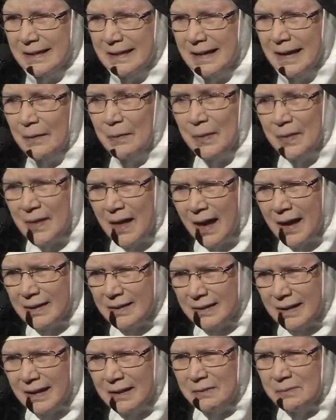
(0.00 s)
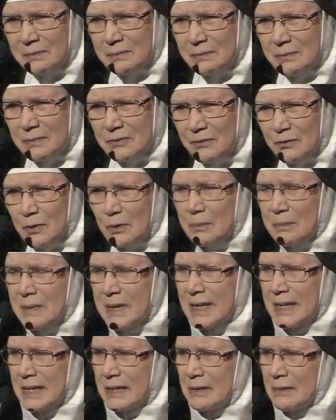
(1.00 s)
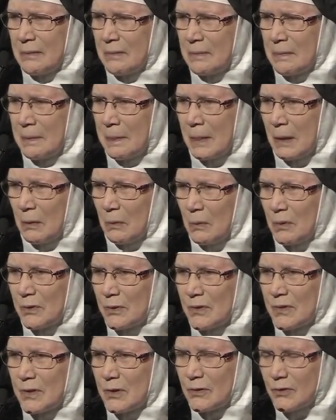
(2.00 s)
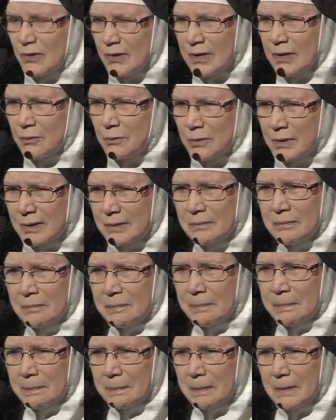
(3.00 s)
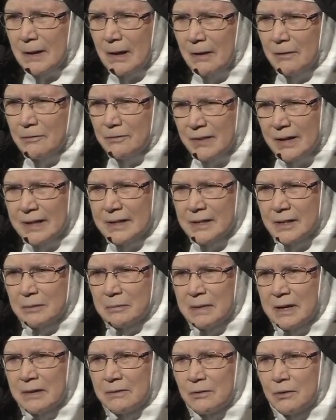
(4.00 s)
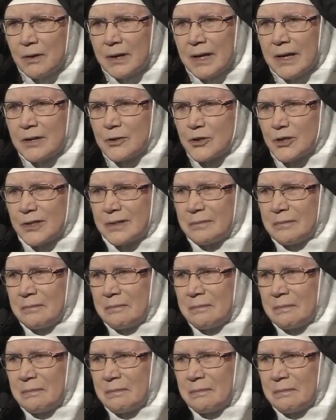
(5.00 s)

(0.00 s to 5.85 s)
And that, for me, was the secret of finding my vocation.